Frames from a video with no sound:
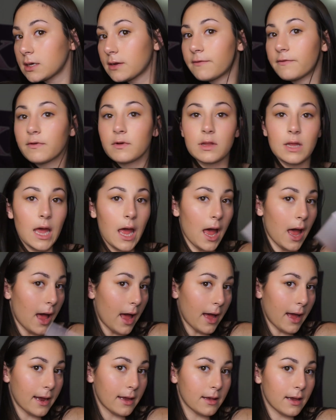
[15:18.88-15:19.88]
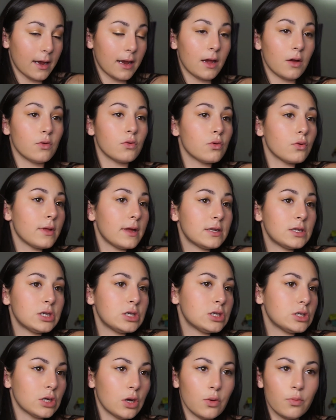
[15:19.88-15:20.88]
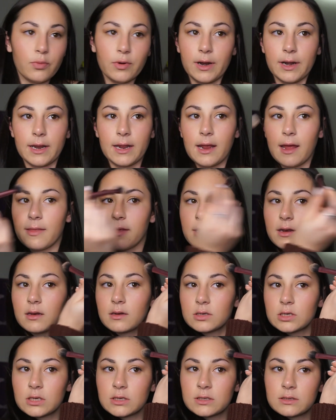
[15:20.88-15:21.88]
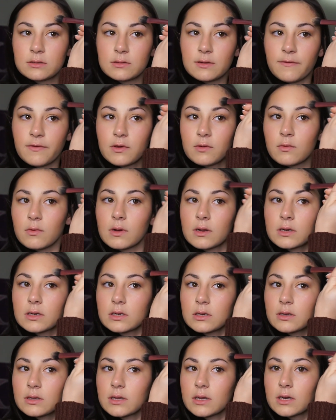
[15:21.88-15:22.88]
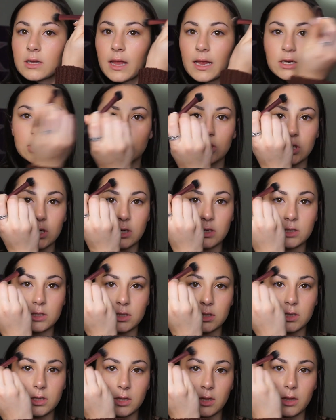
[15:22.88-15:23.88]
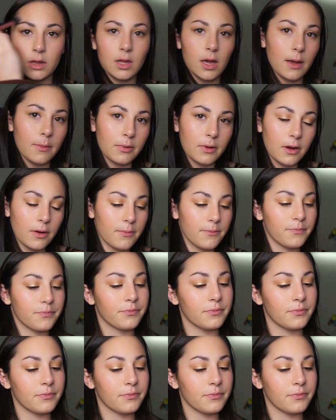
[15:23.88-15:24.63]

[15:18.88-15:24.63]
it for the highlight. Oh, that's so pretty. And then just if you want to go a little extra, up here.